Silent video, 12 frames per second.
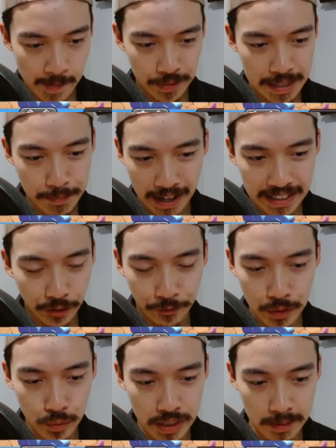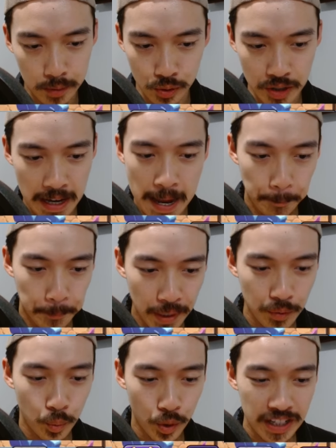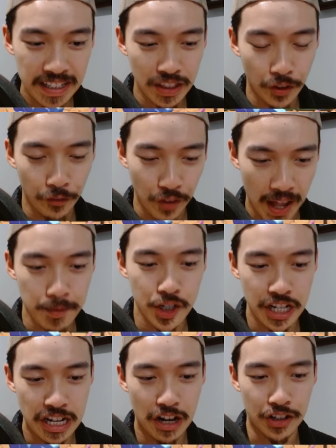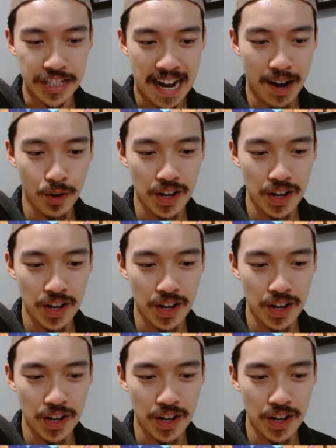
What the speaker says: He might get a few nibbles, but we're going to get the Fly Machine on tower,